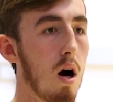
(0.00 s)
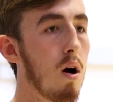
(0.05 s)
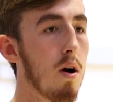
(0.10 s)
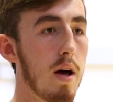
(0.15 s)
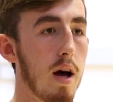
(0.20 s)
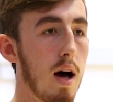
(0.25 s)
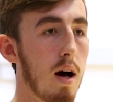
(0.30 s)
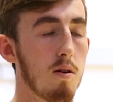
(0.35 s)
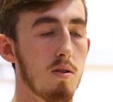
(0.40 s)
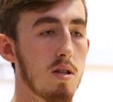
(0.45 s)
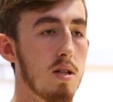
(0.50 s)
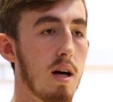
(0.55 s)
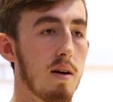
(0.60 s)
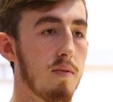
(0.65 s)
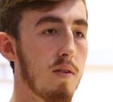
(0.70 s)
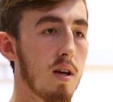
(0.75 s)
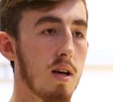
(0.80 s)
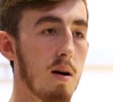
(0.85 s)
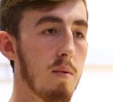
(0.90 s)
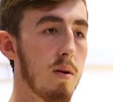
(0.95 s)
Oh, yeah, I was
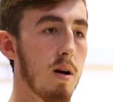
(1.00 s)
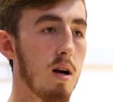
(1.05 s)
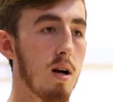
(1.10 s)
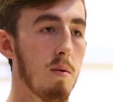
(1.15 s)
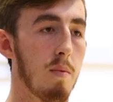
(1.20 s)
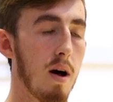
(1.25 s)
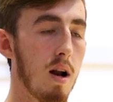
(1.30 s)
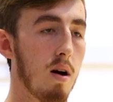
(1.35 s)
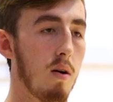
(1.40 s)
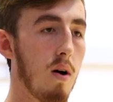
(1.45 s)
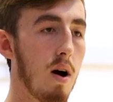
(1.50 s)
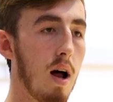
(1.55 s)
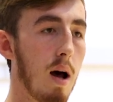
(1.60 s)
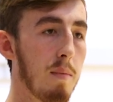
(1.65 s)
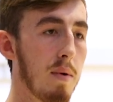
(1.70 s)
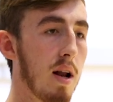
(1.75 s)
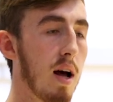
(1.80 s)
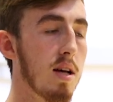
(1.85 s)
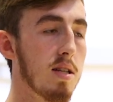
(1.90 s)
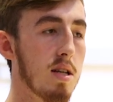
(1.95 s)
definitely coming here no matter what. I
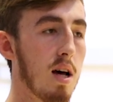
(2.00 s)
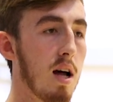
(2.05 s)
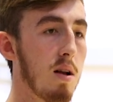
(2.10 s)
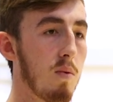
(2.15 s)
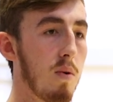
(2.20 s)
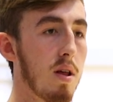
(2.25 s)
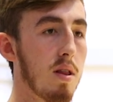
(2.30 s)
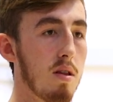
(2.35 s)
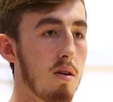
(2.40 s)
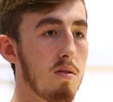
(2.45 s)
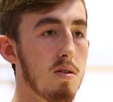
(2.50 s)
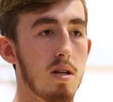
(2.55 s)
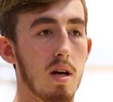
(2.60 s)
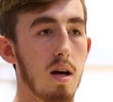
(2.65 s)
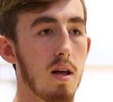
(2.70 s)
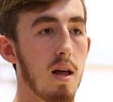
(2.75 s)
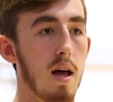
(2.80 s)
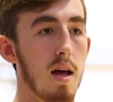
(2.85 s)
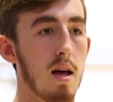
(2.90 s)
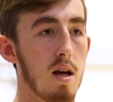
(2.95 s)
mean, I signed with
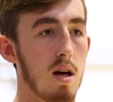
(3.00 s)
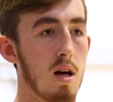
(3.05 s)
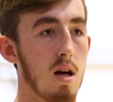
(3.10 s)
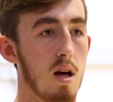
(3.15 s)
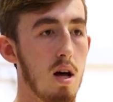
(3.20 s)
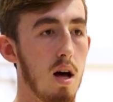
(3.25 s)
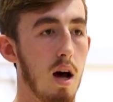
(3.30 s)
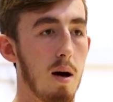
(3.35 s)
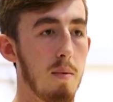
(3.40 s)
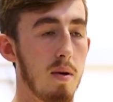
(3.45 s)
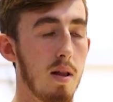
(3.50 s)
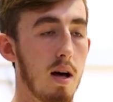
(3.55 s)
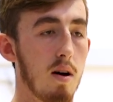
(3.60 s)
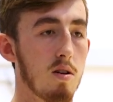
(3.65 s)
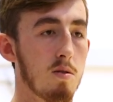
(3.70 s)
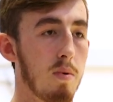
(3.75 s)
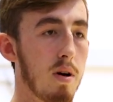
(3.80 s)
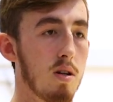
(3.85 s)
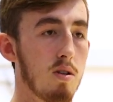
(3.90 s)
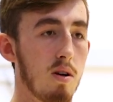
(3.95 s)
UCLA. I mean, that
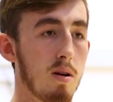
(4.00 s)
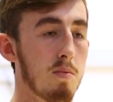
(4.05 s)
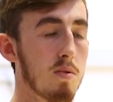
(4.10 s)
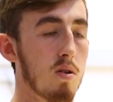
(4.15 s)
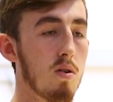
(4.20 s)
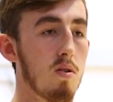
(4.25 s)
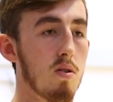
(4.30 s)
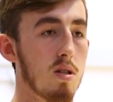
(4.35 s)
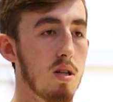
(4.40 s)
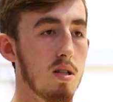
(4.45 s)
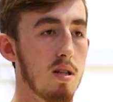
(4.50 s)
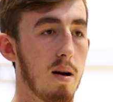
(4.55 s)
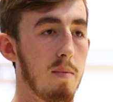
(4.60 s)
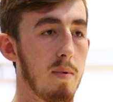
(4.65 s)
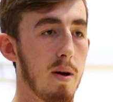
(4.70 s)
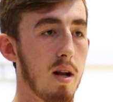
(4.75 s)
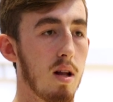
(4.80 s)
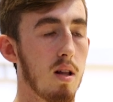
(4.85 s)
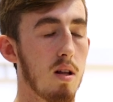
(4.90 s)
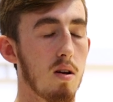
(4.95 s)
was my dream school since
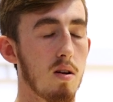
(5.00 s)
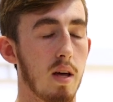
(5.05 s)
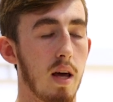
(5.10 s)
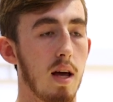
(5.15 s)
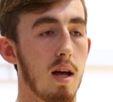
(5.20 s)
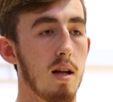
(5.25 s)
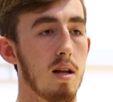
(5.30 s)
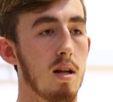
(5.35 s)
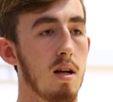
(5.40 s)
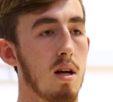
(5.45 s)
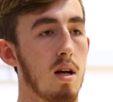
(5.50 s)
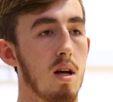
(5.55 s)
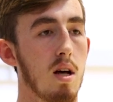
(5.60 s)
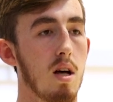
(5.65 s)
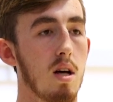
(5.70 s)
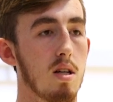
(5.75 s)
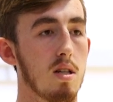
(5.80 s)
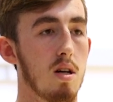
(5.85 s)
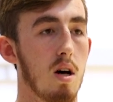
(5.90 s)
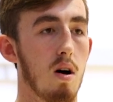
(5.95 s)
I've been a little kid.
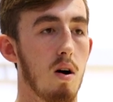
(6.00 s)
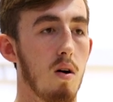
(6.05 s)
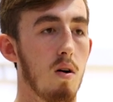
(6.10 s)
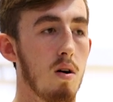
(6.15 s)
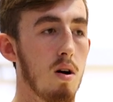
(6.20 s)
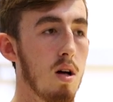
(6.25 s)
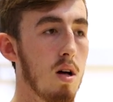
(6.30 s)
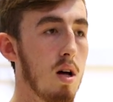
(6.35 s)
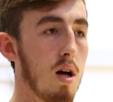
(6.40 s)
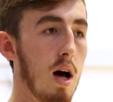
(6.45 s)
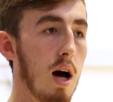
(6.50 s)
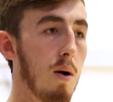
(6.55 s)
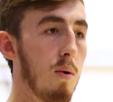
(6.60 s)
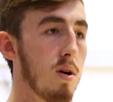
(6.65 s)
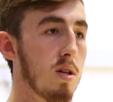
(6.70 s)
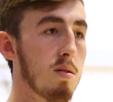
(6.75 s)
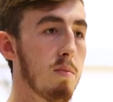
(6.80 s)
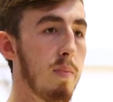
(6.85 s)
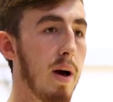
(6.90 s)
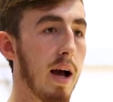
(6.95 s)
So I
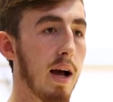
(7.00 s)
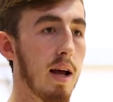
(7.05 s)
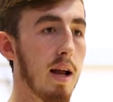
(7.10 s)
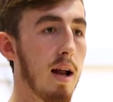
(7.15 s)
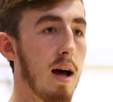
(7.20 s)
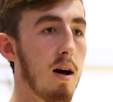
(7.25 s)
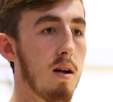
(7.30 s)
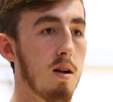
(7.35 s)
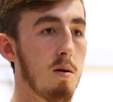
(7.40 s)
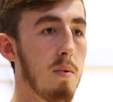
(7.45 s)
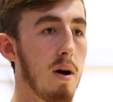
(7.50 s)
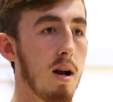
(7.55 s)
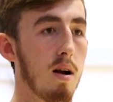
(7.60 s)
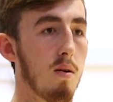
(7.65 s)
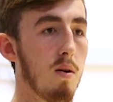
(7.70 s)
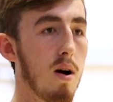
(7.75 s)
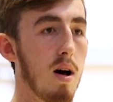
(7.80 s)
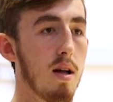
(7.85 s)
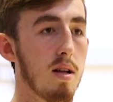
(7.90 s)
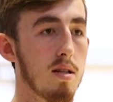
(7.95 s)
wasn't backing out no
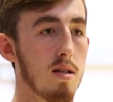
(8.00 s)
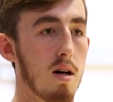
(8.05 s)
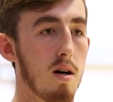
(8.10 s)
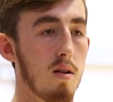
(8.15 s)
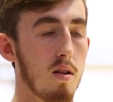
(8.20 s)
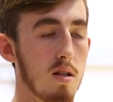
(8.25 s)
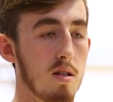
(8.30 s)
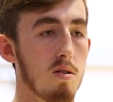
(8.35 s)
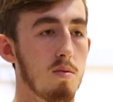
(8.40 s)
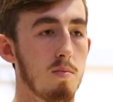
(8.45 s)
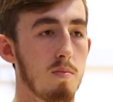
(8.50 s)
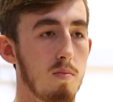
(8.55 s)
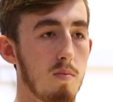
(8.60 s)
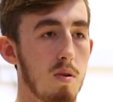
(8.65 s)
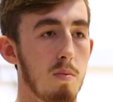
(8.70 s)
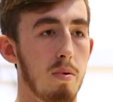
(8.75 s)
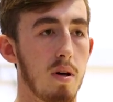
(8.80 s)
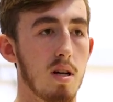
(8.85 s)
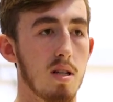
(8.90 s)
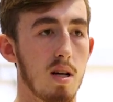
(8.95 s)
matter what. So this is
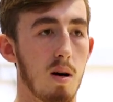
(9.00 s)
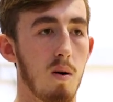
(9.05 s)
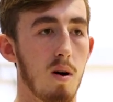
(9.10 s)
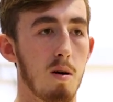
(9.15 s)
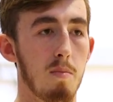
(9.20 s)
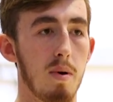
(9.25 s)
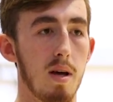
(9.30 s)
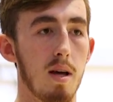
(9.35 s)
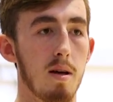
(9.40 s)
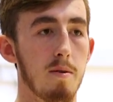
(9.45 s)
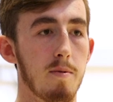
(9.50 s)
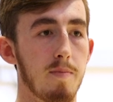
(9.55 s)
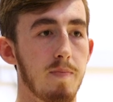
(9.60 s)
the place I want to be.